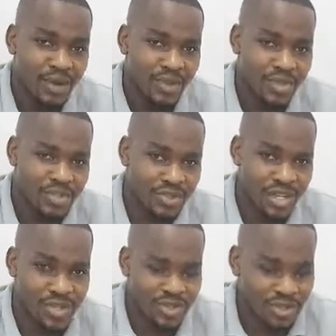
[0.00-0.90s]
we
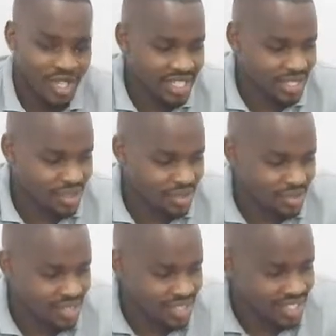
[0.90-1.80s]
try not to ask those
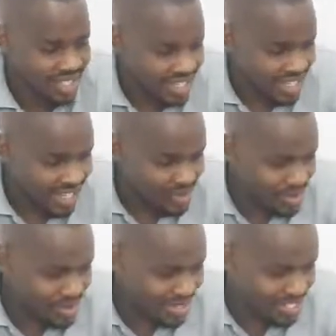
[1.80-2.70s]
questions. As
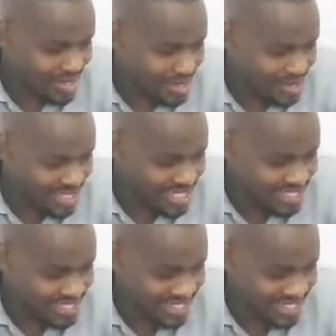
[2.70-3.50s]
we read in comments,